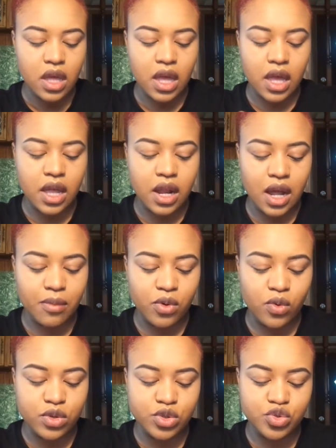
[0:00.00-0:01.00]
and I'm
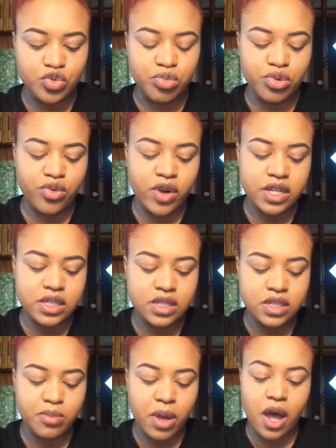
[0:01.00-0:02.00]
going to press
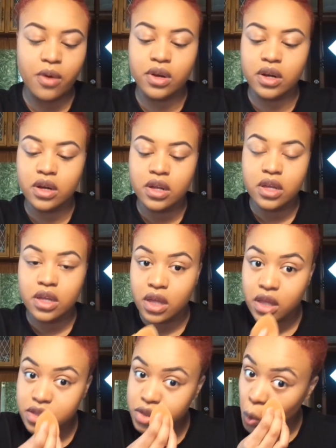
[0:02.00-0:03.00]
this powder
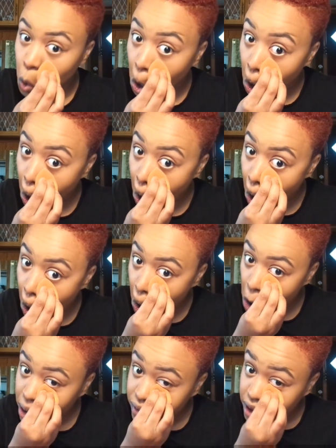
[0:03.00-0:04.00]
into
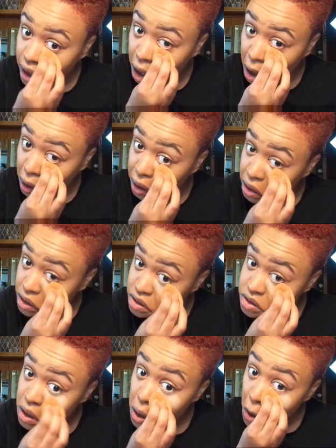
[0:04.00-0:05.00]
all of the
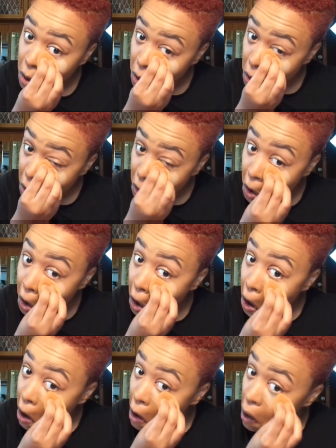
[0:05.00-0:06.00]
areas
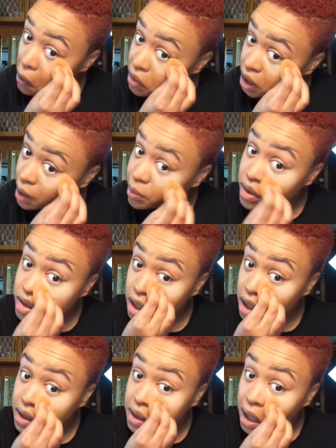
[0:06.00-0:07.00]
that I put
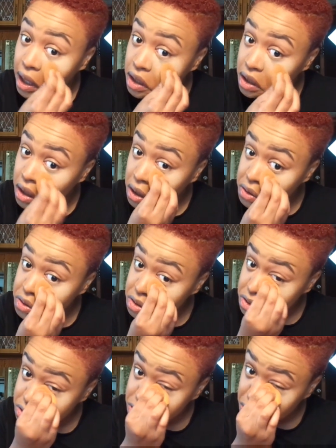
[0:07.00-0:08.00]
that light colored
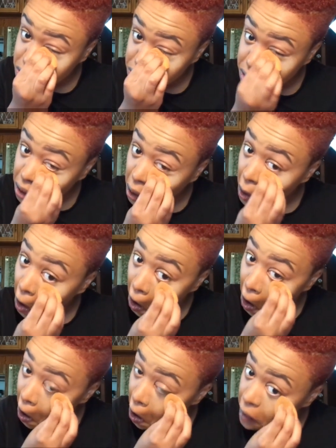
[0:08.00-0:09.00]
concealer,
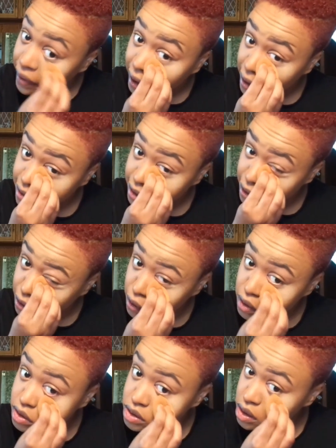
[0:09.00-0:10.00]
that LA Girl
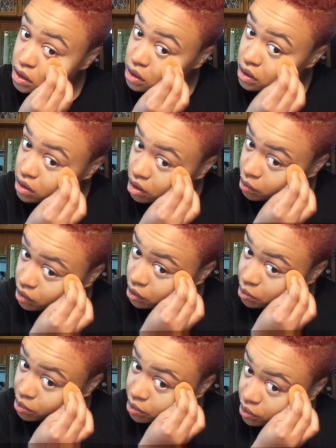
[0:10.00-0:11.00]
concealer. I'm going to
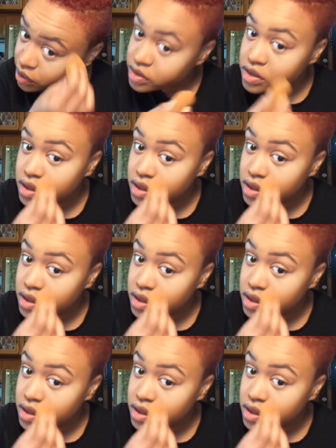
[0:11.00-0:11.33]
put